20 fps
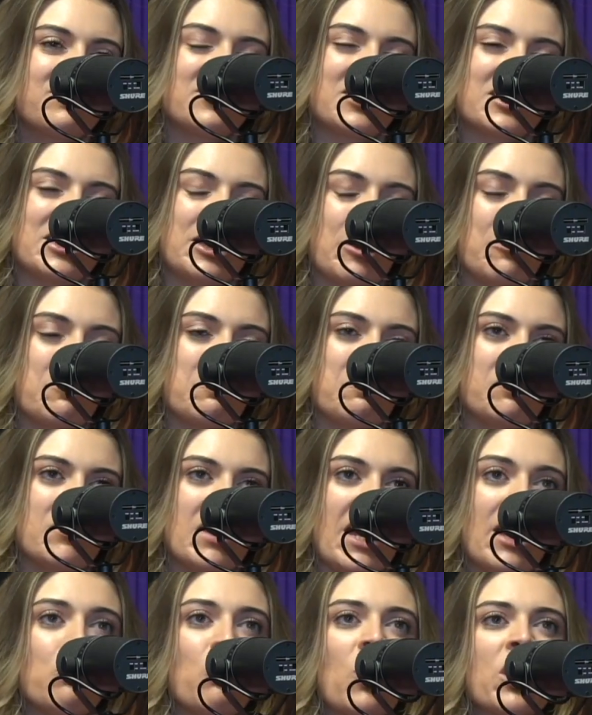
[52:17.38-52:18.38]
Yep.
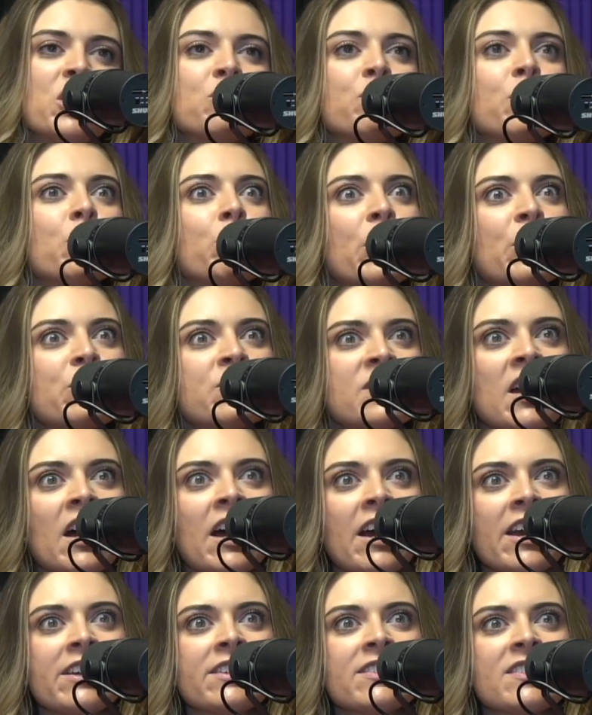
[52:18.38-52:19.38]
And watch for road
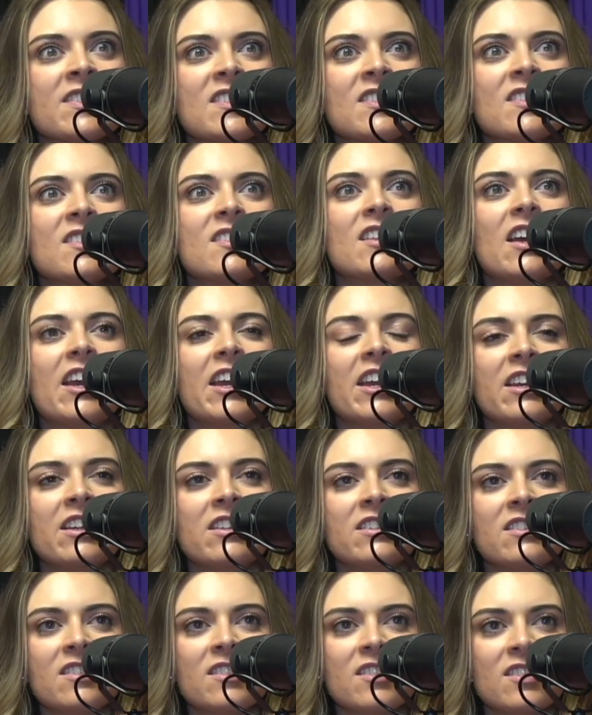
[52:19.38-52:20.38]
signs,
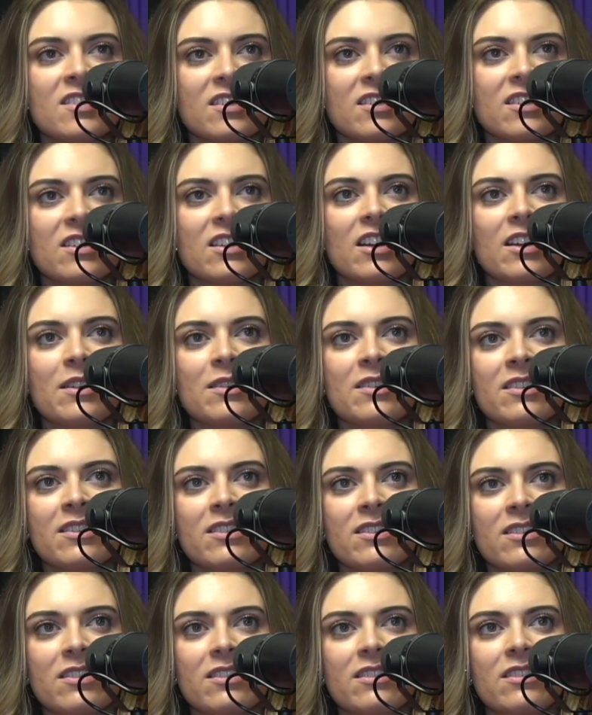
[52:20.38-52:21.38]
and
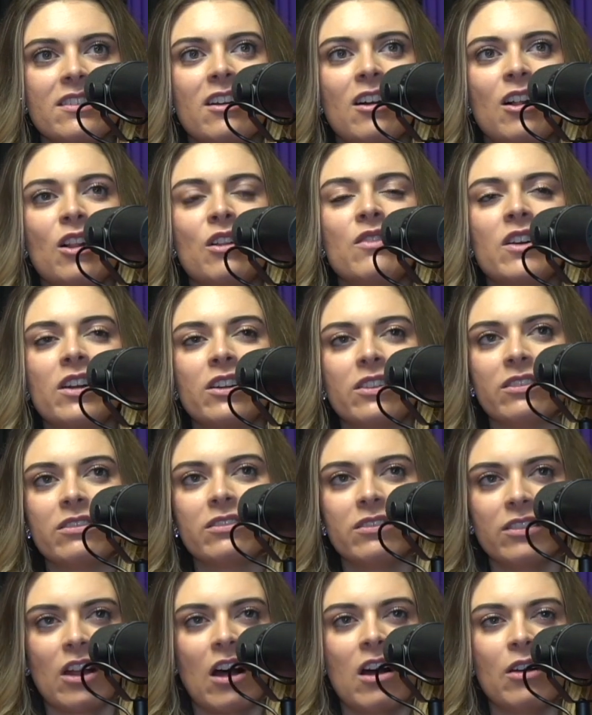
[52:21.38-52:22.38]
all of our
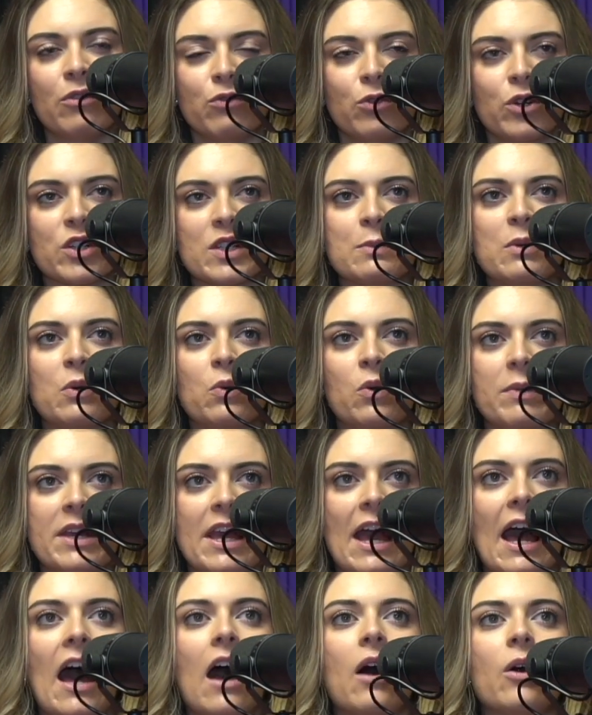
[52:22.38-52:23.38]
law enforcement will
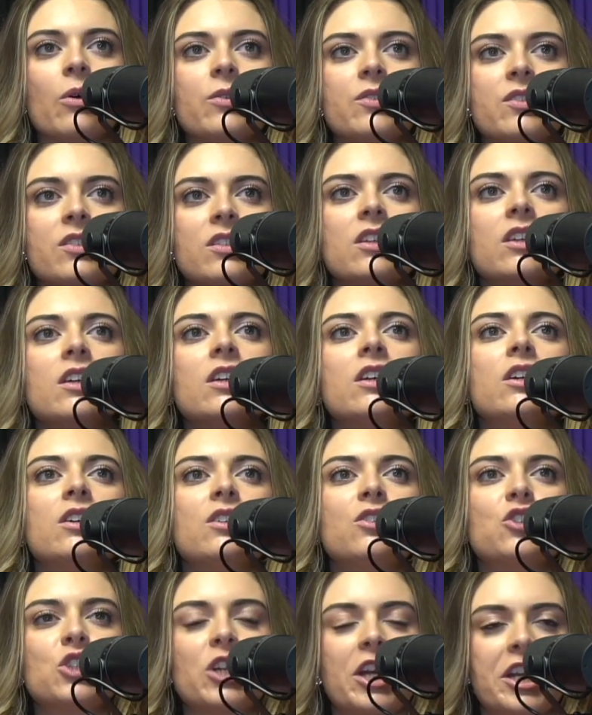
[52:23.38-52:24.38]
be out
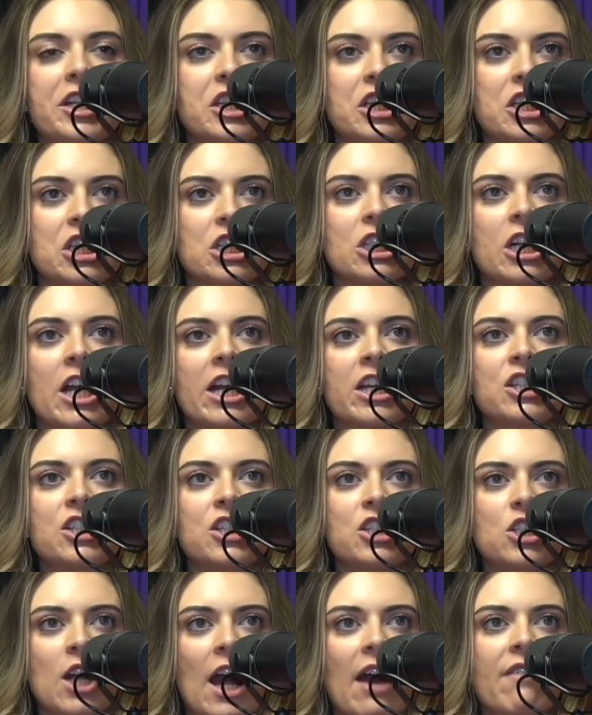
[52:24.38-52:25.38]
trying to
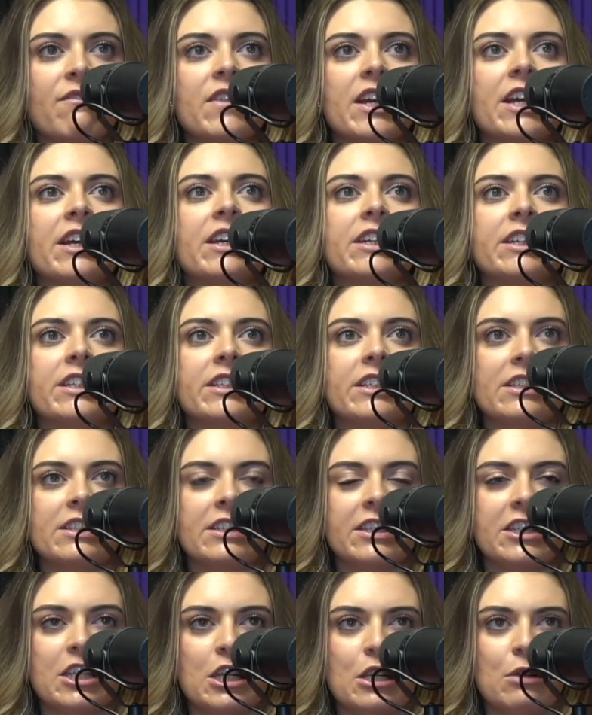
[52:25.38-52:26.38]
direct traffic
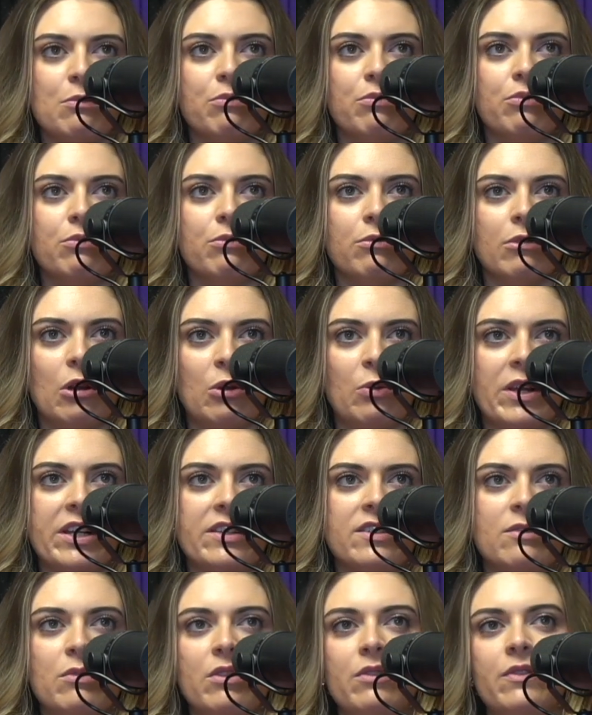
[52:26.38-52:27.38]
and keep
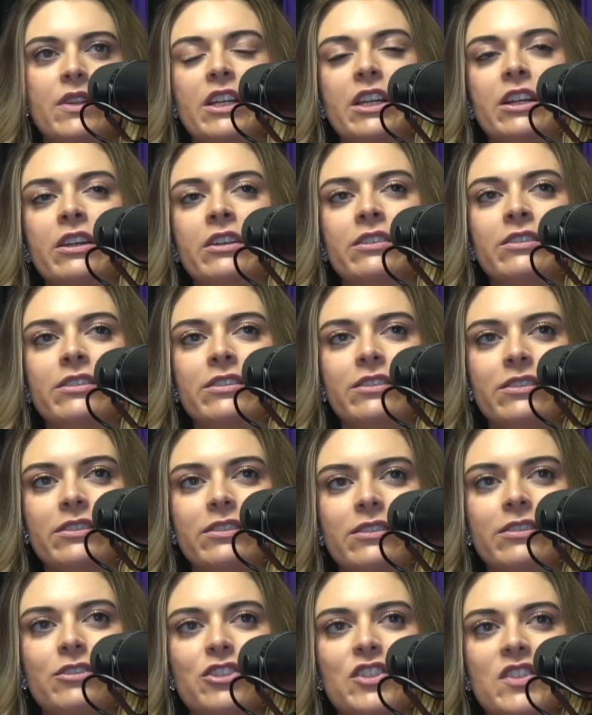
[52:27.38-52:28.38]
roadways moving.
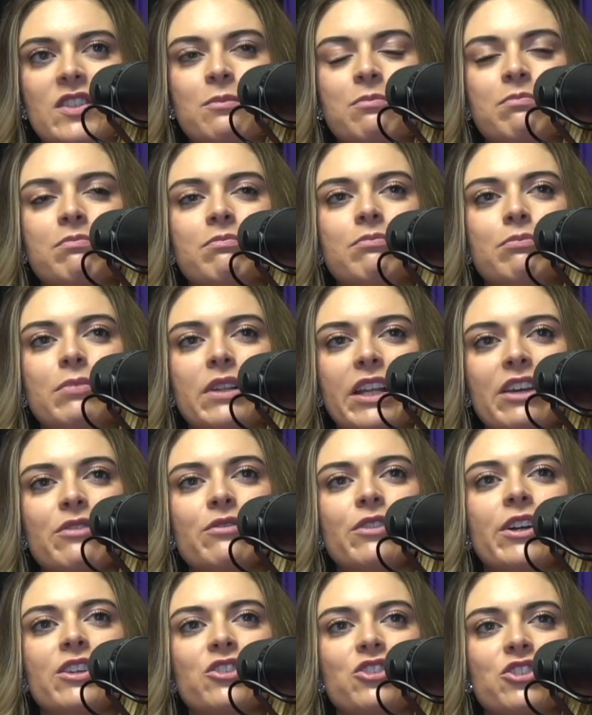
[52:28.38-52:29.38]
Just
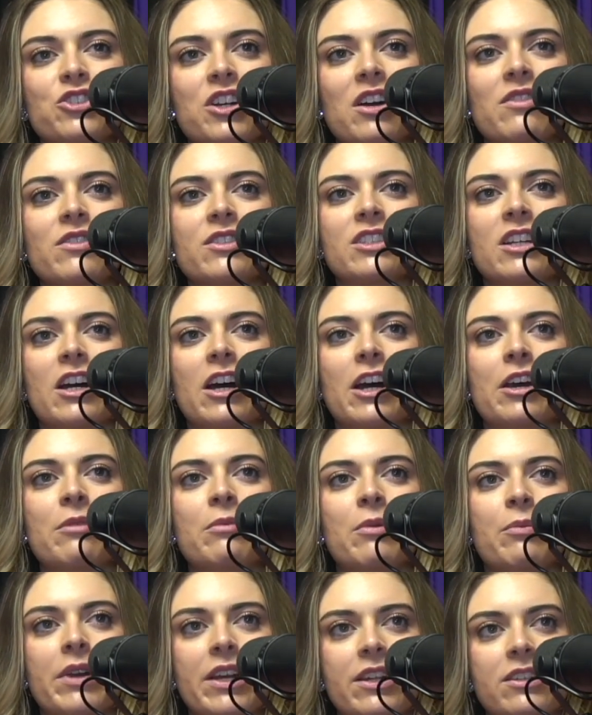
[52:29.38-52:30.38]
plan for extra travel
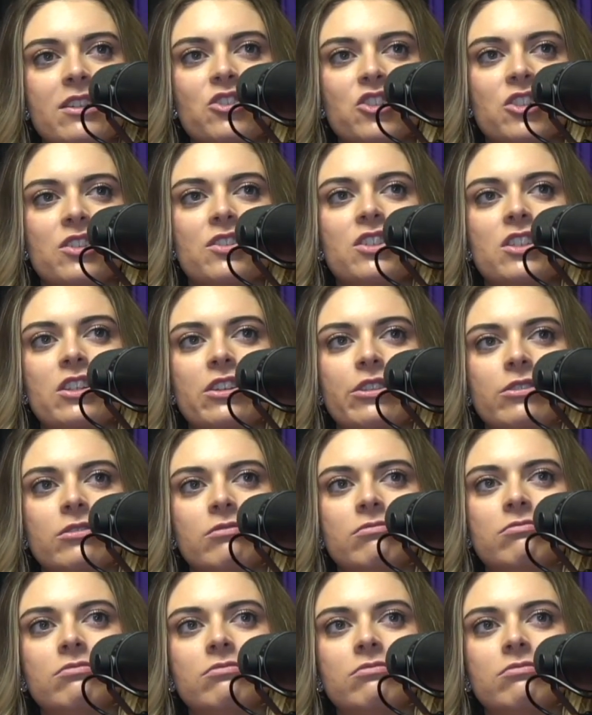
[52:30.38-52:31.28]
time and pay attention to